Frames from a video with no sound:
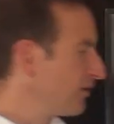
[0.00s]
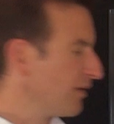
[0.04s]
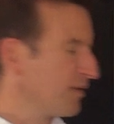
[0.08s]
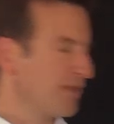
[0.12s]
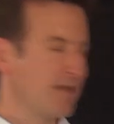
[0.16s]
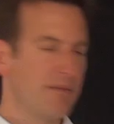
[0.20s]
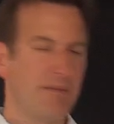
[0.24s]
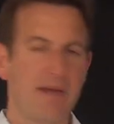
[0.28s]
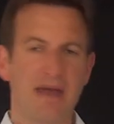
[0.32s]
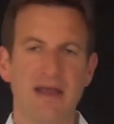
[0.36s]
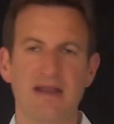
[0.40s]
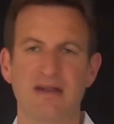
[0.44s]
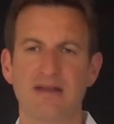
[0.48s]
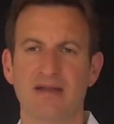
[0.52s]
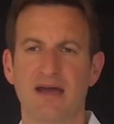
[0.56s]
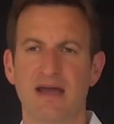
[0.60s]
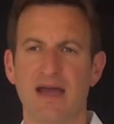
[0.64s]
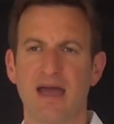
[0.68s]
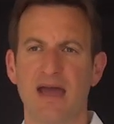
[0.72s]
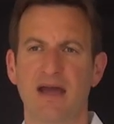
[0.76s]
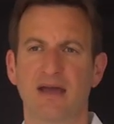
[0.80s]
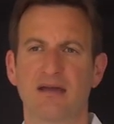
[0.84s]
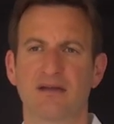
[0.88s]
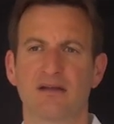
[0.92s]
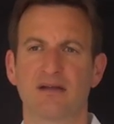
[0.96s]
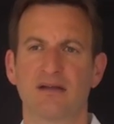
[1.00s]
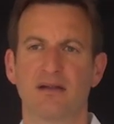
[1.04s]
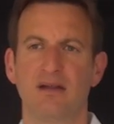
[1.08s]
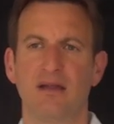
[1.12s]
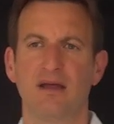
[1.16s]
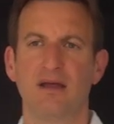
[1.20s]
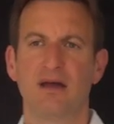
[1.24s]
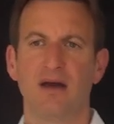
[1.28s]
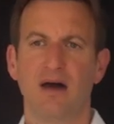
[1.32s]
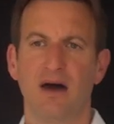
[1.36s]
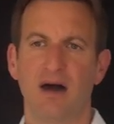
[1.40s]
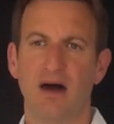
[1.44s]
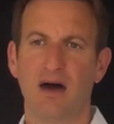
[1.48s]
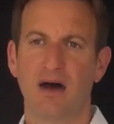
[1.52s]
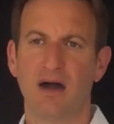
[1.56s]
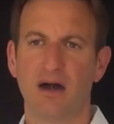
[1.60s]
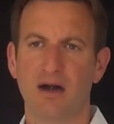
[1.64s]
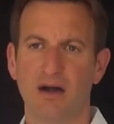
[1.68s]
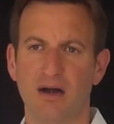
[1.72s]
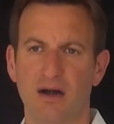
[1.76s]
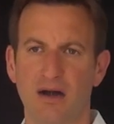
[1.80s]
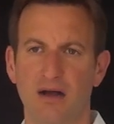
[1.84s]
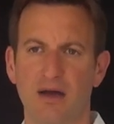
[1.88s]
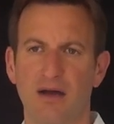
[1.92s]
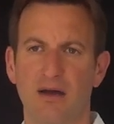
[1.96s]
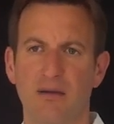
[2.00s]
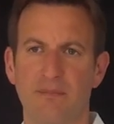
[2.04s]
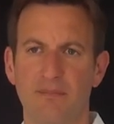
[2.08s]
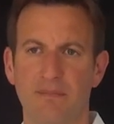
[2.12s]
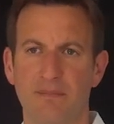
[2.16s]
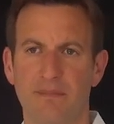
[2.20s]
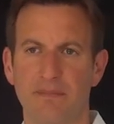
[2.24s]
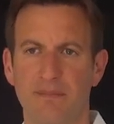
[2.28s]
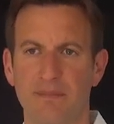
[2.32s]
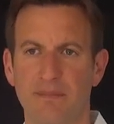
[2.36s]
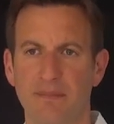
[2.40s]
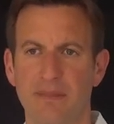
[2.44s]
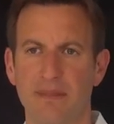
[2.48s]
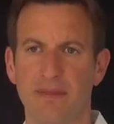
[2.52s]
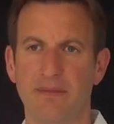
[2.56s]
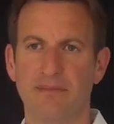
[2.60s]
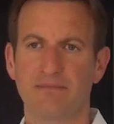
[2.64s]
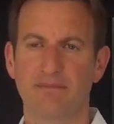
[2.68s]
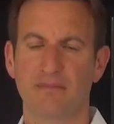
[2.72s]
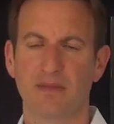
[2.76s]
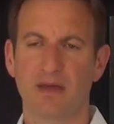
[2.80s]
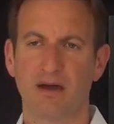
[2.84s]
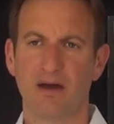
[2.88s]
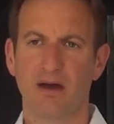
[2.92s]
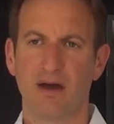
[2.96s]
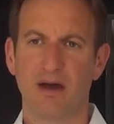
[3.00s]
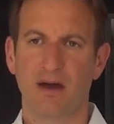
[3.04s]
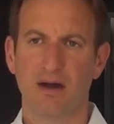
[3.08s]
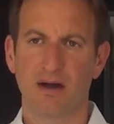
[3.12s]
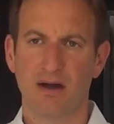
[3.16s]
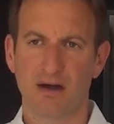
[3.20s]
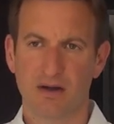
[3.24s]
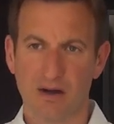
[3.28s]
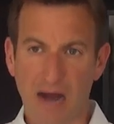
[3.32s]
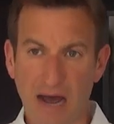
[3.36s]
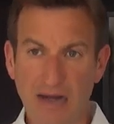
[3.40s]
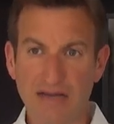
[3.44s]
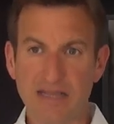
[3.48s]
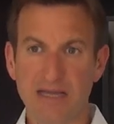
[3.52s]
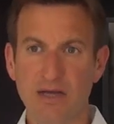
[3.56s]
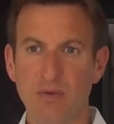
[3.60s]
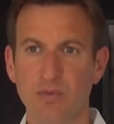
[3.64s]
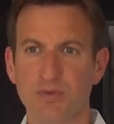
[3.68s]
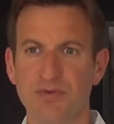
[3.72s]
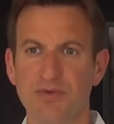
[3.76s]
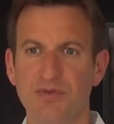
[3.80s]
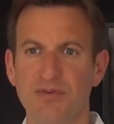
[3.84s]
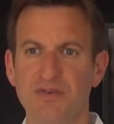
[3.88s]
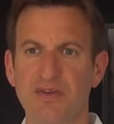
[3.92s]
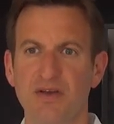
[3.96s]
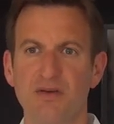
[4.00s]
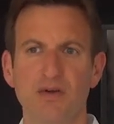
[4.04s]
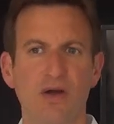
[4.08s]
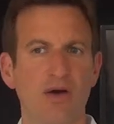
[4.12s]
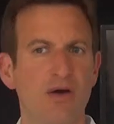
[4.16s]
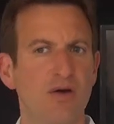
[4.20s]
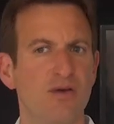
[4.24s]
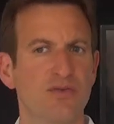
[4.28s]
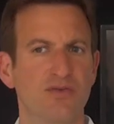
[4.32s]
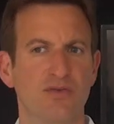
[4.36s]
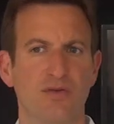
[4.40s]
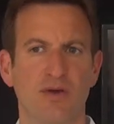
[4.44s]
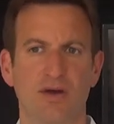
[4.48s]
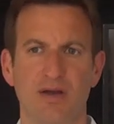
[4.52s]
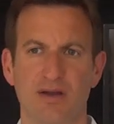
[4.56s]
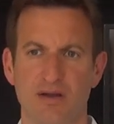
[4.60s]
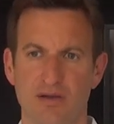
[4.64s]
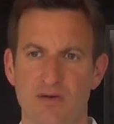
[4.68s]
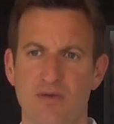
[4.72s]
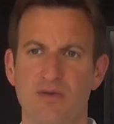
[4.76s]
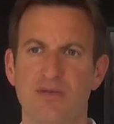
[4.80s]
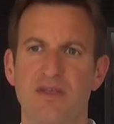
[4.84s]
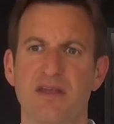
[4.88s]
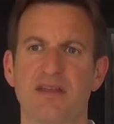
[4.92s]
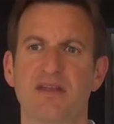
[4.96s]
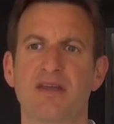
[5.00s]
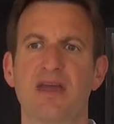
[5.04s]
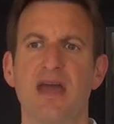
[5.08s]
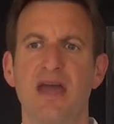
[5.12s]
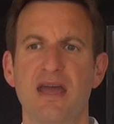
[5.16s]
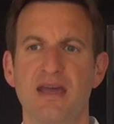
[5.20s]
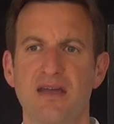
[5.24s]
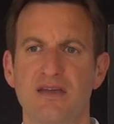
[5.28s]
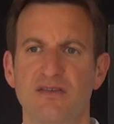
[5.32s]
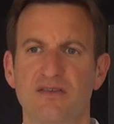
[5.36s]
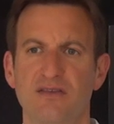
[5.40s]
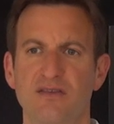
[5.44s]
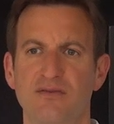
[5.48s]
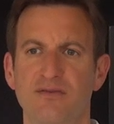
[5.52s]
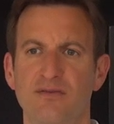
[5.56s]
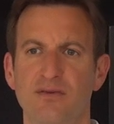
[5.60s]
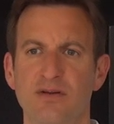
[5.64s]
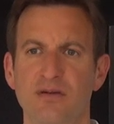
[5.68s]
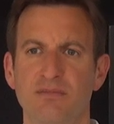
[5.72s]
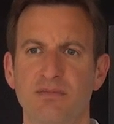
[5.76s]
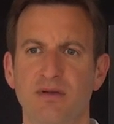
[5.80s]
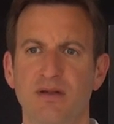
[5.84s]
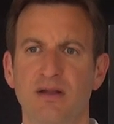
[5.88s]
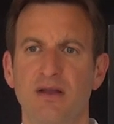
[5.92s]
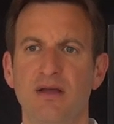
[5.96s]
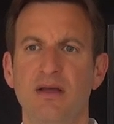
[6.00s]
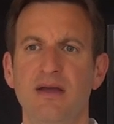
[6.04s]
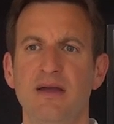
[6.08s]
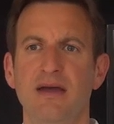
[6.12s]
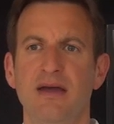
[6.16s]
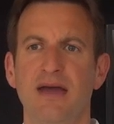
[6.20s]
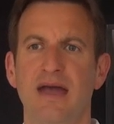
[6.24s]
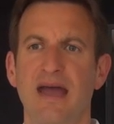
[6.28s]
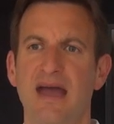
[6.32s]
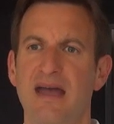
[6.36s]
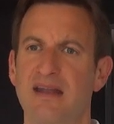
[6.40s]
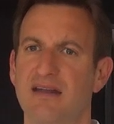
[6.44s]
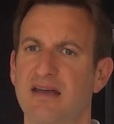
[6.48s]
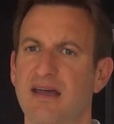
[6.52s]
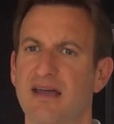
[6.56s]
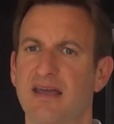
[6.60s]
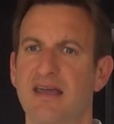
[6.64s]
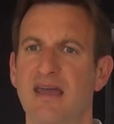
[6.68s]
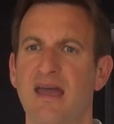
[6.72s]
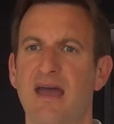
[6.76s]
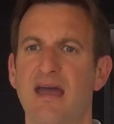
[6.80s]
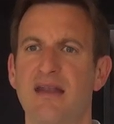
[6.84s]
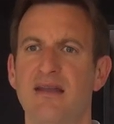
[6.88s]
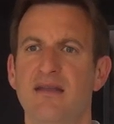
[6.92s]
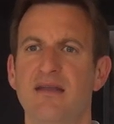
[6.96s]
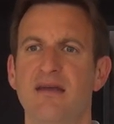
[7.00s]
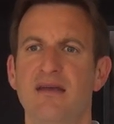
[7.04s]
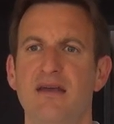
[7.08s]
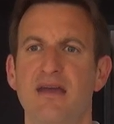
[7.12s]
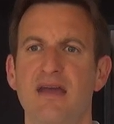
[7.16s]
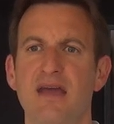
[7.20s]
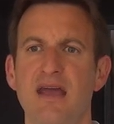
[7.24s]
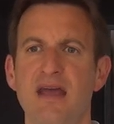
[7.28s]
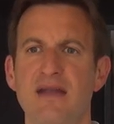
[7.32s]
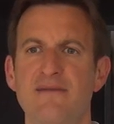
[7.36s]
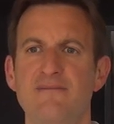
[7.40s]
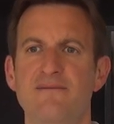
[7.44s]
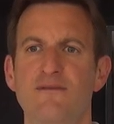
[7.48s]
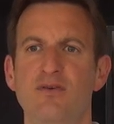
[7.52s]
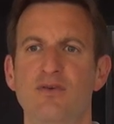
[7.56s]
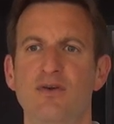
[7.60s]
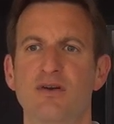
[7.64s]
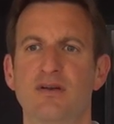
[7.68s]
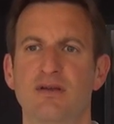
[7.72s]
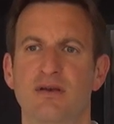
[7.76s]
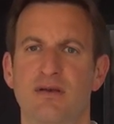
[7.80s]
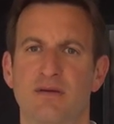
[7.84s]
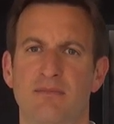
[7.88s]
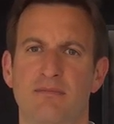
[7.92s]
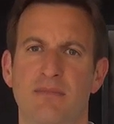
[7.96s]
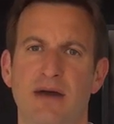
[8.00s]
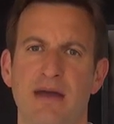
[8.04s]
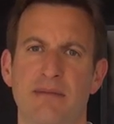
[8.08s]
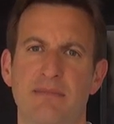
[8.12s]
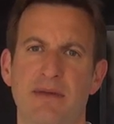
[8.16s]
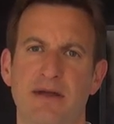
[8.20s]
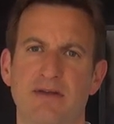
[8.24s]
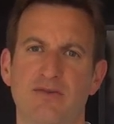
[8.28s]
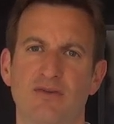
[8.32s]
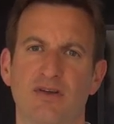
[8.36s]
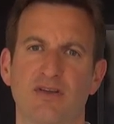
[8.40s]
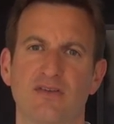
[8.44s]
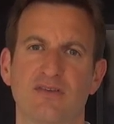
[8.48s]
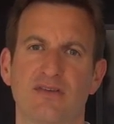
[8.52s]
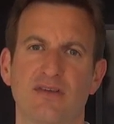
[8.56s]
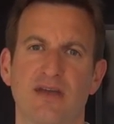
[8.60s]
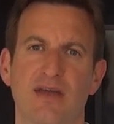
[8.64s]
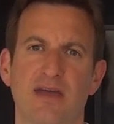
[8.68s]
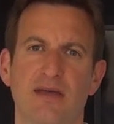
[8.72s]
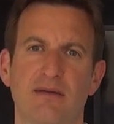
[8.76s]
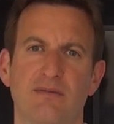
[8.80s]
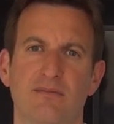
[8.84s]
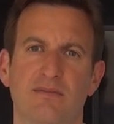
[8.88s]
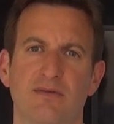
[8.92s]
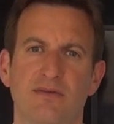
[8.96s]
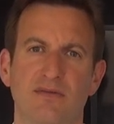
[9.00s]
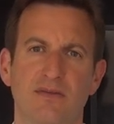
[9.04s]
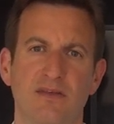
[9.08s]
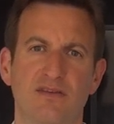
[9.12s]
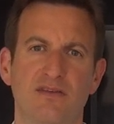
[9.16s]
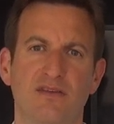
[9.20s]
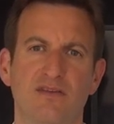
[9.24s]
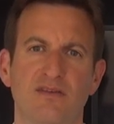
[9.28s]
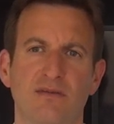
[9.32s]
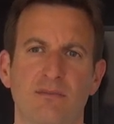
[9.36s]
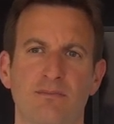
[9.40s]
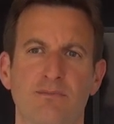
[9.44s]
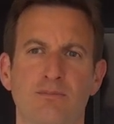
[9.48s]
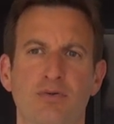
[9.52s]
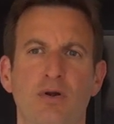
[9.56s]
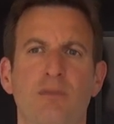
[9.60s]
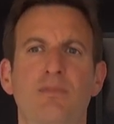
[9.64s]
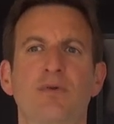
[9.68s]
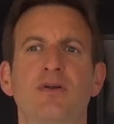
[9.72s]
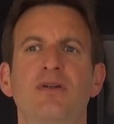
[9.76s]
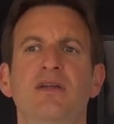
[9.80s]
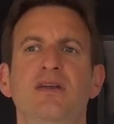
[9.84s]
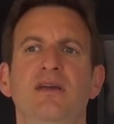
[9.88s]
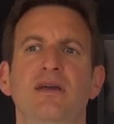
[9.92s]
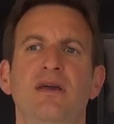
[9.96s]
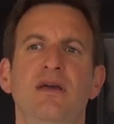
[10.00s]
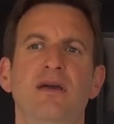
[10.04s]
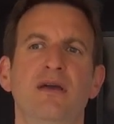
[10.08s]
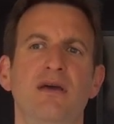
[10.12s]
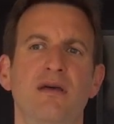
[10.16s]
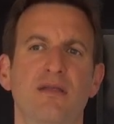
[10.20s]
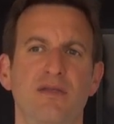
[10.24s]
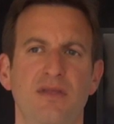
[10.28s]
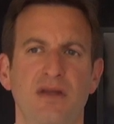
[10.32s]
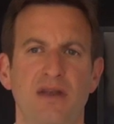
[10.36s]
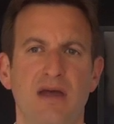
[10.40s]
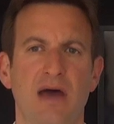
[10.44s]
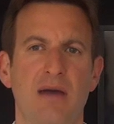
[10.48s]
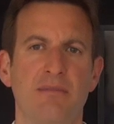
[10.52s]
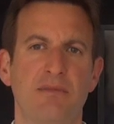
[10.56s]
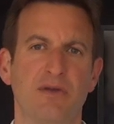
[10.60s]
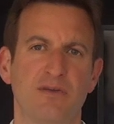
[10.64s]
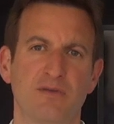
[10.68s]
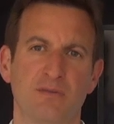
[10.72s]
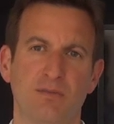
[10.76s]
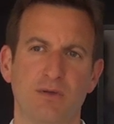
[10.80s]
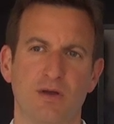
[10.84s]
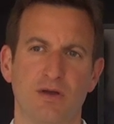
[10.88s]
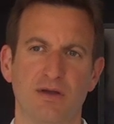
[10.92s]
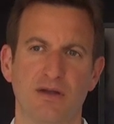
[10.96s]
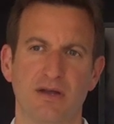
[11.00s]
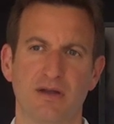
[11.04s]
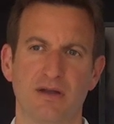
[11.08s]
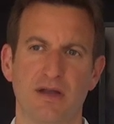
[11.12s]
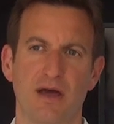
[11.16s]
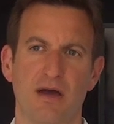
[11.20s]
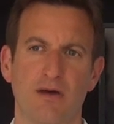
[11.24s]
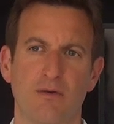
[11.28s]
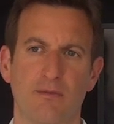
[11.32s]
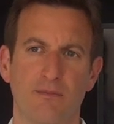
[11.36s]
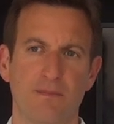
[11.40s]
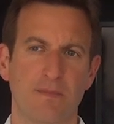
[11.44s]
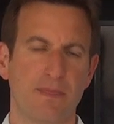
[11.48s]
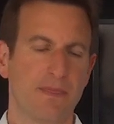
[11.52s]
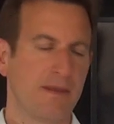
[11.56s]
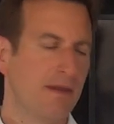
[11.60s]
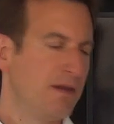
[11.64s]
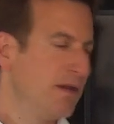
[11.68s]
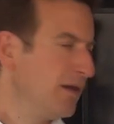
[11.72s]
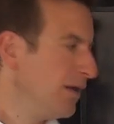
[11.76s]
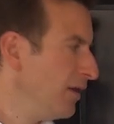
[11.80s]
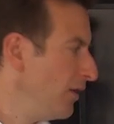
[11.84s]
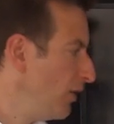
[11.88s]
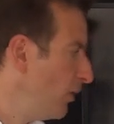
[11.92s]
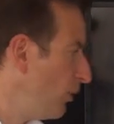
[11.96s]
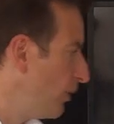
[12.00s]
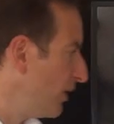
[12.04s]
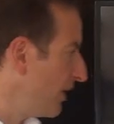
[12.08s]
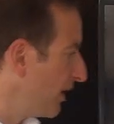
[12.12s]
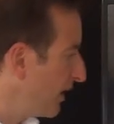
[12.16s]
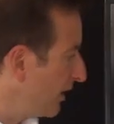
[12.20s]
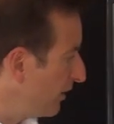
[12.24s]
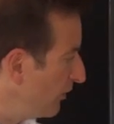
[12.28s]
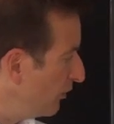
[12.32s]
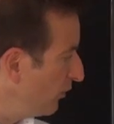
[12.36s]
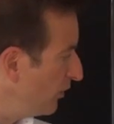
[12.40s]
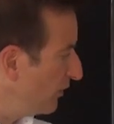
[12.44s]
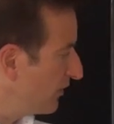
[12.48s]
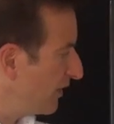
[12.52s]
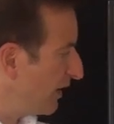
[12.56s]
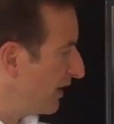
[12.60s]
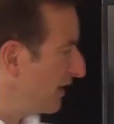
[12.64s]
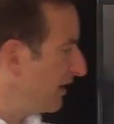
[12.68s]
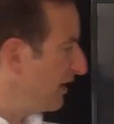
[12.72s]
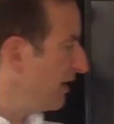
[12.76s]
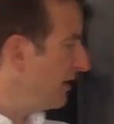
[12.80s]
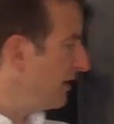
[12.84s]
on the main diagonal are unequal to zero. So I know that K is invertible, and I can invert my matrix K. This is a property that I'm exploiting now. What I can do is I can